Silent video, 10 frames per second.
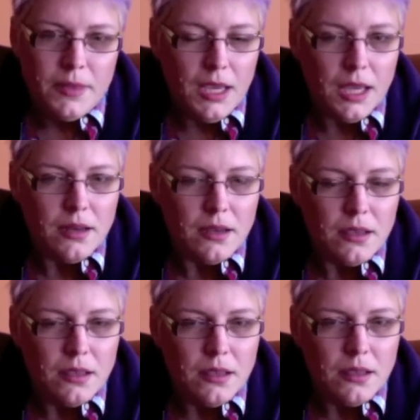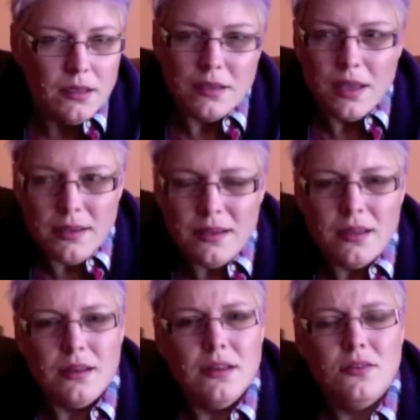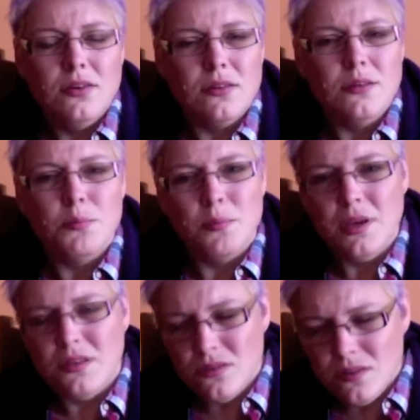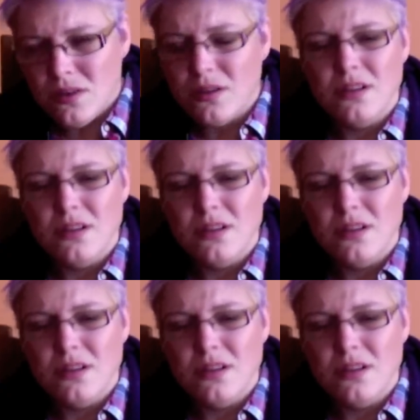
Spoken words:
And I did. It took